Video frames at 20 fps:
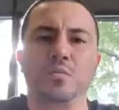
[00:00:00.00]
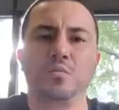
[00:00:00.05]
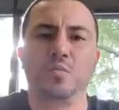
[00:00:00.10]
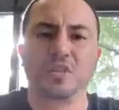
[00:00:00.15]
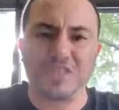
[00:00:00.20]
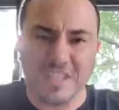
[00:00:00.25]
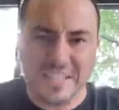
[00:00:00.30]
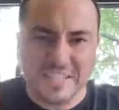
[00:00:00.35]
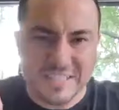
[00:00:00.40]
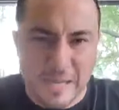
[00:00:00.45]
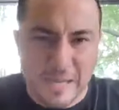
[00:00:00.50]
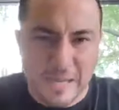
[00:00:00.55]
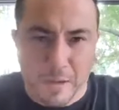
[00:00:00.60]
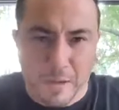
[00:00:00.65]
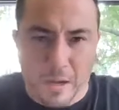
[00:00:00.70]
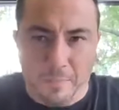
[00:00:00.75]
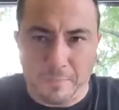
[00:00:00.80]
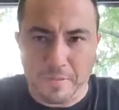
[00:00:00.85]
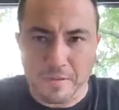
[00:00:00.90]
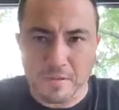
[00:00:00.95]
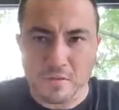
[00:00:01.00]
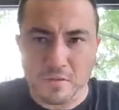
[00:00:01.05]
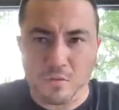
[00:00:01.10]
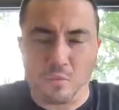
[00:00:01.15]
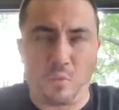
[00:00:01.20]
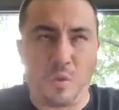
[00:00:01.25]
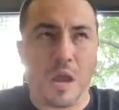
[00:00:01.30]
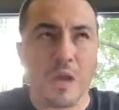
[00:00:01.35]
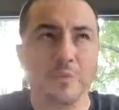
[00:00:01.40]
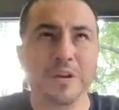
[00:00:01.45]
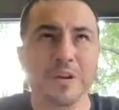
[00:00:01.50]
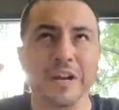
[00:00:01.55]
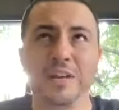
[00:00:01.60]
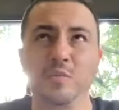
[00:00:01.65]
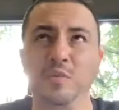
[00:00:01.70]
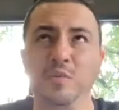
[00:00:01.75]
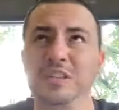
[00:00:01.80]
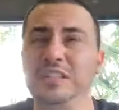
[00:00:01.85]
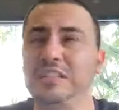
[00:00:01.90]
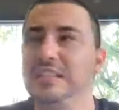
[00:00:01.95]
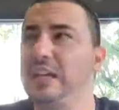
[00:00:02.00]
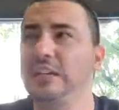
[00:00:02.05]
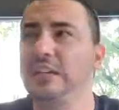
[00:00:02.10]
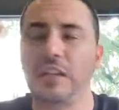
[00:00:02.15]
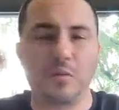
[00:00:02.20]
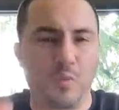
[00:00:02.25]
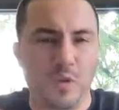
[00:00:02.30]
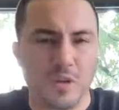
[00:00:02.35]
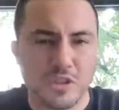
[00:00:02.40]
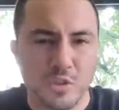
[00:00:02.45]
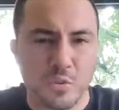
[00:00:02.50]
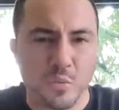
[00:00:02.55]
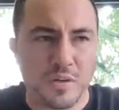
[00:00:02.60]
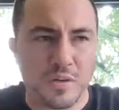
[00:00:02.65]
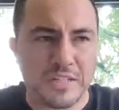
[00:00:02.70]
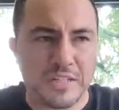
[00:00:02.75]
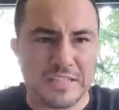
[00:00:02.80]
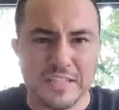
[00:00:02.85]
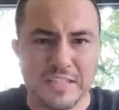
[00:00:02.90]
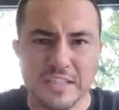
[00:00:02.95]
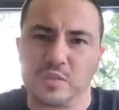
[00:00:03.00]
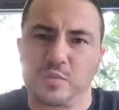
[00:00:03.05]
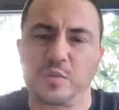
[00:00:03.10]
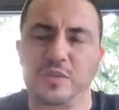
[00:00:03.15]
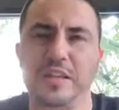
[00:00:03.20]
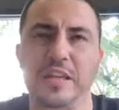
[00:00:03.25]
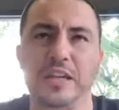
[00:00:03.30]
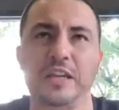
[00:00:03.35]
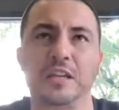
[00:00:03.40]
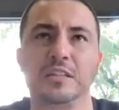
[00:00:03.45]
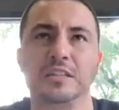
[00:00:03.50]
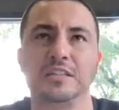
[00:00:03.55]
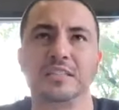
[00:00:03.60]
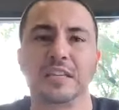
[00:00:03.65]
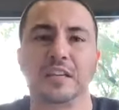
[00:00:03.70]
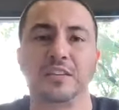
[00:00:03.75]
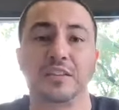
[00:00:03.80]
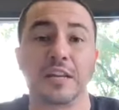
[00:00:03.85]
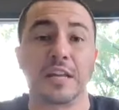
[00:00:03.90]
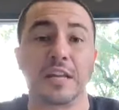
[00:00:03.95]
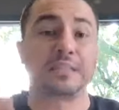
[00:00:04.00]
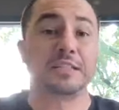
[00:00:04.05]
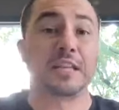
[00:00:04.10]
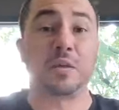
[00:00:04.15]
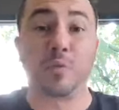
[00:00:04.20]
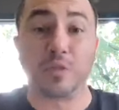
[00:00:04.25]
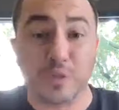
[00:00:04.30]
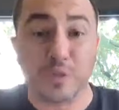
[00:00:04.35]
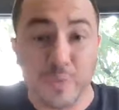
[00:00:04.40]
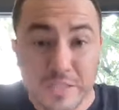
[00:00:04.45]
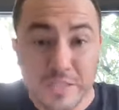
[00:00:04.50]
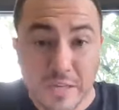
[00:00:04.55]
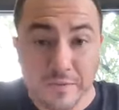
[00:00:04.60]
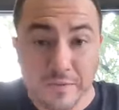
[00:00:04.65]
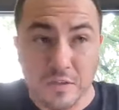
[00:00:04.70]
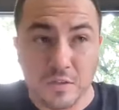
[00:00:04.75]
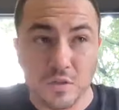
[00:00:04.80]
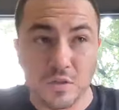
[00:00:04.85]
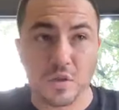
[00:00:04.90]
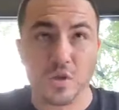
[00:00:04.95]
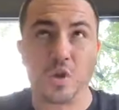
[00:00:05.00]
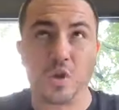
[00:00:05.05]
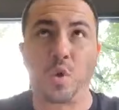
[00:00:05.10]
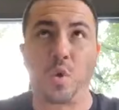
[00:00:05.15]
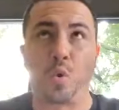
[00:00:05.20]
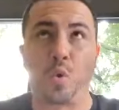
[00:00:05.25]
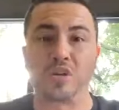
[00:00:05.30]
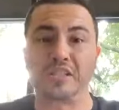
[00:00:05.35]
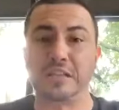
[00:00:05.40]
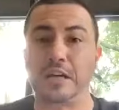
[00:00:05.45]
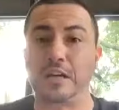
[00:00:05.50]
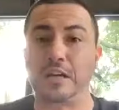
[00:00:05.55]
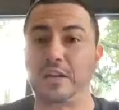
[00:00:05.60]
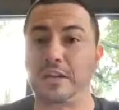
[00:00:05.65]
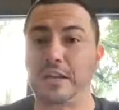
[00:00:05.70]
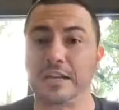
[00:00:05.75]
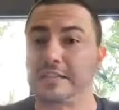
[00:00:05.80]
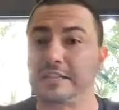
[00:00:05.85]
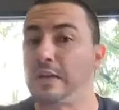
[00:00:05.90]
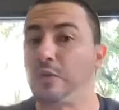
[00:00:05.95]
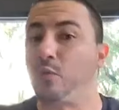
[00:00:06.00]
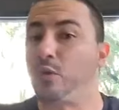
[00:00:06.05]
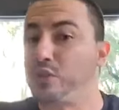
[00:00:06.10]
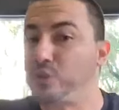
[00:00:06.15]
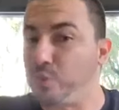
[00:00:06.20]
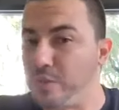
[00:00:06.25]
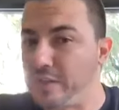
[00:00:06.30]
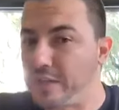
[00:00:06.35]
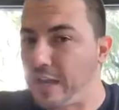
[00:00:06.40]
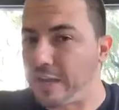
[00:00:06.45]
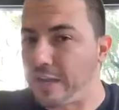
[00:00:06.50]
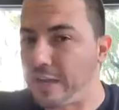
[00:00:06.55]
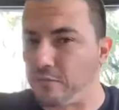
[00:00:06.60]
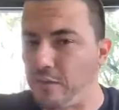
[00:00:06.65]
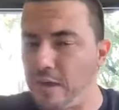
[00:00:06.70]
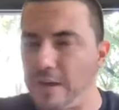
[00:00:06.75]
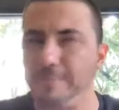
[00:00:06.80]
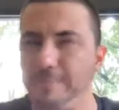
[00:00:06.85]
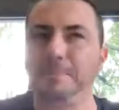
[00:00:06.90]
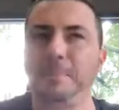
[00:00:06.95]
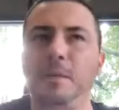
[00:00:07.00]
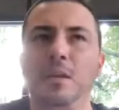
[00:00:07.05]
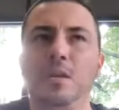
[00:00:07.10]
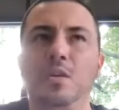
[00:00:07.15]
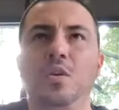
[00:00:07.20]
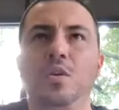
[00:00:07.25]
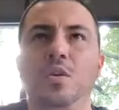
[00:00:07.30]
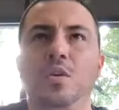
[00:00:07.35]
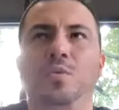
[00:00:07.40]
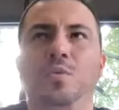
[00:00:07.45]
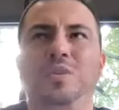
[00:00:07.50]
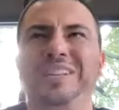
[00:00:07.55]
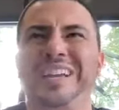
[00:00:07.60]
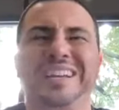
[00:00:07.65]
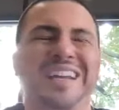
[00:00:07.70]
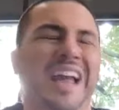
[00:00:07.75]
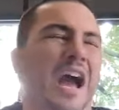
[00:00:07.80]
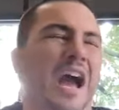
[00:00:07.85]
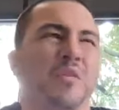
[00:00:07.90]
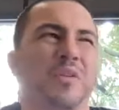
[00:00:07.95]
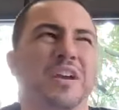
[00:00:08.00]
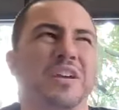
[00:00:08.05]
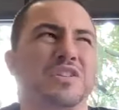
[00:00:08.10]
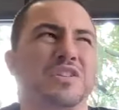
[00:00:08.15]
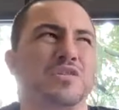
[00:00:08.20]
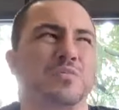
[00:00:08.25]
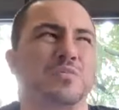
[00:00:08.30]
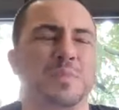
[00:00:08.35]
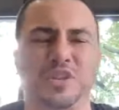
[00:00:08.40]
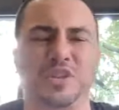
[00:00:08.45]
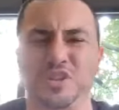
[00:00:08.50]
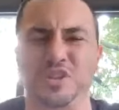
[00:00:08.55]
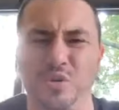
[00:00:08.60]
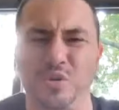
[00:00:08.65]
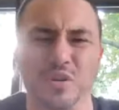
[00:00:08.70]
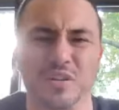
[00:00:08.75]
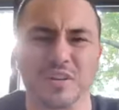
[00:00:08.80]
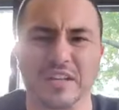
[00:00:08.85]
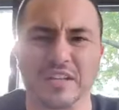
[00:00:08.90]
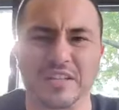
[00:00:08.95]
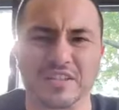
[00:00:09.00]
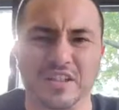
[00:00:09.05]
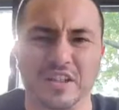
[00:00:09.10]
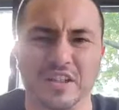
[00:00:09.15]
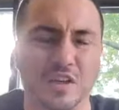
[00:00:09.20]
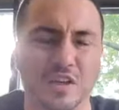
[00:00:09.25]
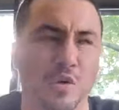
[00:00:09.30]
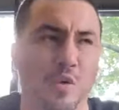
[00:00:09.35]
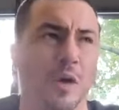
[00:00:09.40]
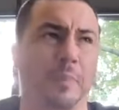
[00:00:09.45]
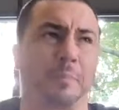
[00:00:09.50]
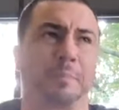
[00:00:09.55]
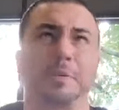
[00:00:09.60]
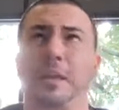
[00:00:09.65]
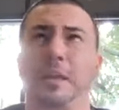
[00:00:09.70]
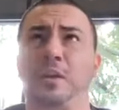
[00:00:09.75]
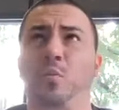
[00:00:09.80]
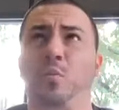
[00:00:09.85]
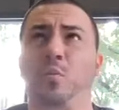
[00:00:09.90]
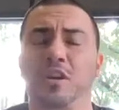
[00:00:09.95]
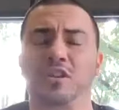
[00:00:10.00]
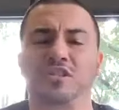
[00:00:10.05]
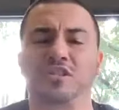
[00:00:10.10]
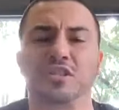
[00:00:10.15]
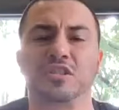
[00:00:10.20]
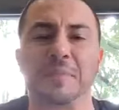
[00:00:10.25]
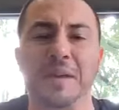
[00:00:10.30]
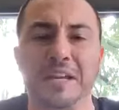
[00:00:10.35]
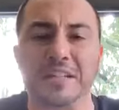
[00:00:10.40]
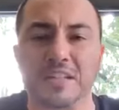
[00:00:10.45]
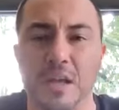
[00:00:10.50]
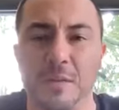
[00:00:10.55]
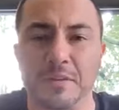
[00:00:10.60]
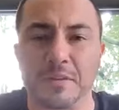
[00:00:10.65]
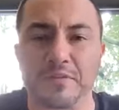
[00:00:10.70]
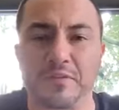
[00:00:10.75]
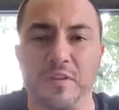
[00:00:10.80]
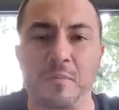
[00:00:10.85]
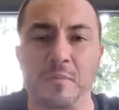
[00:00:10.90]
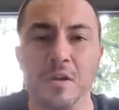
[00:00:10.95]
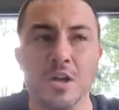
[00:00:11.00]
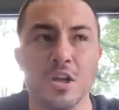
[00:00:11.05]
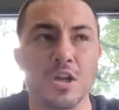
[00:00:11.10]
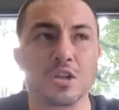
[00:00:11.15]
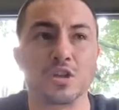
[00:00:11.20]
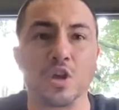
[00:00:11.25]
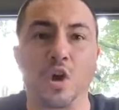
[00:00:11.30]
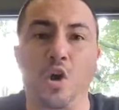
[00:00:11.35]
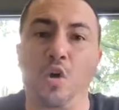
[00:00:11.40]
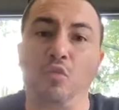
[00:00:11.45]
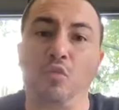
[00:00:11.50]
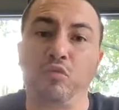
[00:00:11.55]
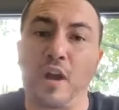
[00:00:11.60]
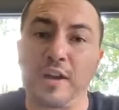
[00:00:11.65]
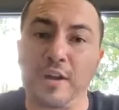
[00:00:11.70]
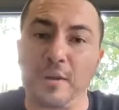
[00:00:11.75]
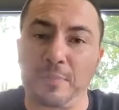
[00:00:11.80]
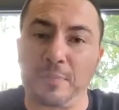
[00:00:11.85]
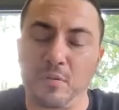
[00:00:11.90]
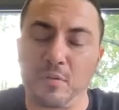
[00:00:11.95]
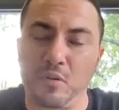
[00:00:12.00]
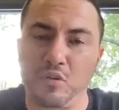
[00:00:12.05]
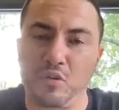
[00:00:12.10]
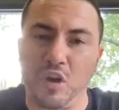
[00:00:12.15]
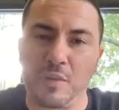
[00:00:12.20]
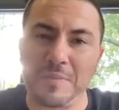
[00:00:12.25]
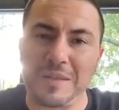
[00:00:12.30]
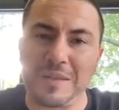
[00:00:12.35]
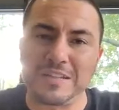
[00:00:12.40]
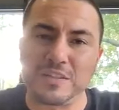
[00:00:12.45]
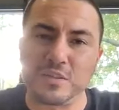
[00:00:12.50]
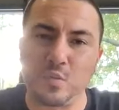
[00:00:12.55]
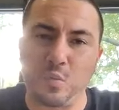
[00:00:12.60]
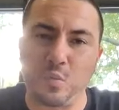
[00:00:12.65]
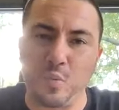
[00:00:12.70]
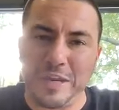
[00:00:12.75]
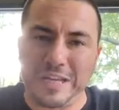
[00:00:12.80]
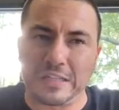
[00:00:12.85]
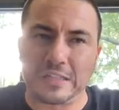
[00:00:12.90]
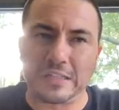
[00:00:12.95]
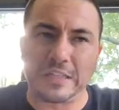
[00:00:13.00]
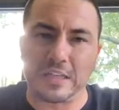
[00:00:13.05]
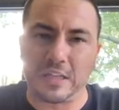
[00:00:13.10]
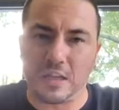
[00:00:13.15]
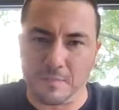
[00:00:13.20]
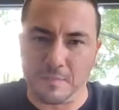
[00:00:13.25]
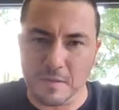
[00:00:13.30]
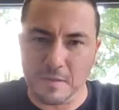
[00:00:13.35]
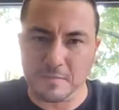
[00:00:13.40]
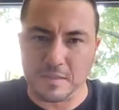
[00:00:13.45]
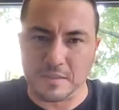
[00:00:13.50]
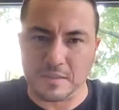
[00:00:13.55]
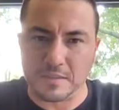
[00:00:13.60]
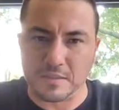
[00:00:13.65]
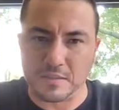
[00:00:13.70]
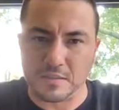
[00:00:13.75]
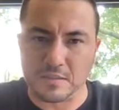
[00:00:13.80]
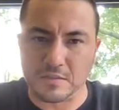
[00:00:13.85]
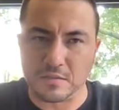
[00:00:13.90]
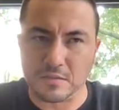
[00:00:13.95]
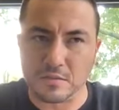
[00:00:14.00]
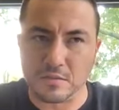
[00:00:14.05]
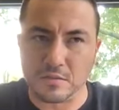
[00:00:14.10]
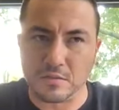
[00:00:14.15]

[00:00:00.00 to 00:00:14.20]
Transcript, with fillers: Well, it's a step up. Why would anyone sell at 126 when they could sell the next day at 127? or sell the next day at 128, right? Well, Ant, how can you be sure that it's going to go up? Like, where's the demand's coming from? The whole Rhino program is weekly commitments,